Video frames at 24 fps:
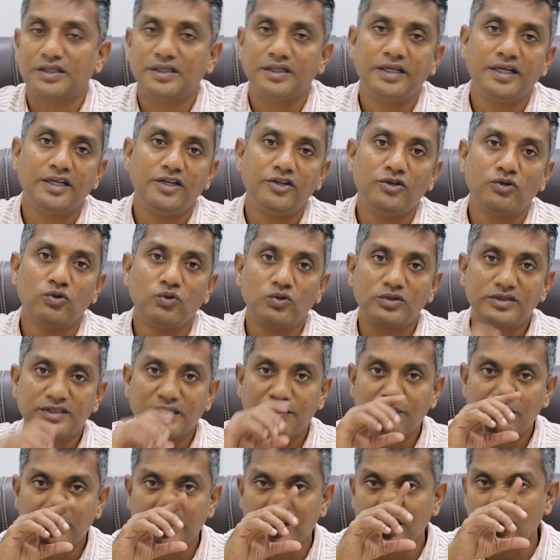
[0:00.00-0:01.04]
They use
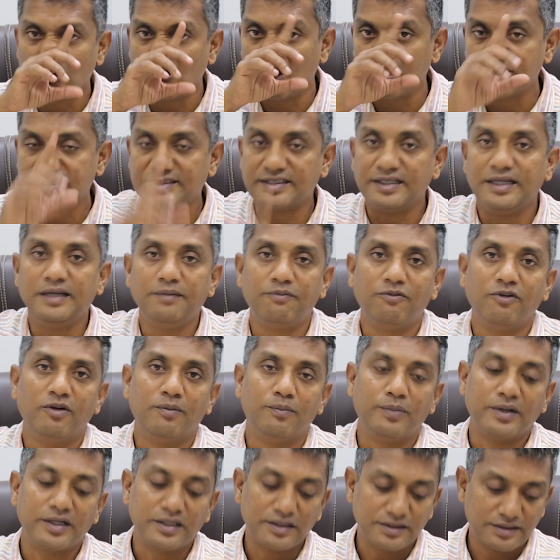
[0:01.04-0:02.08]
something called sleep
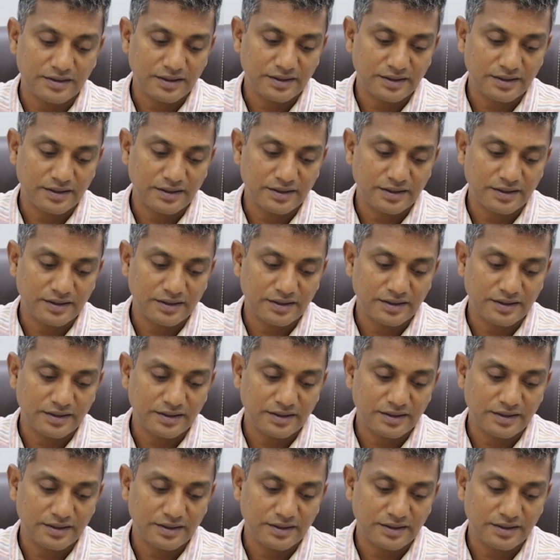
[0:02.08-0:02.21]
weapons.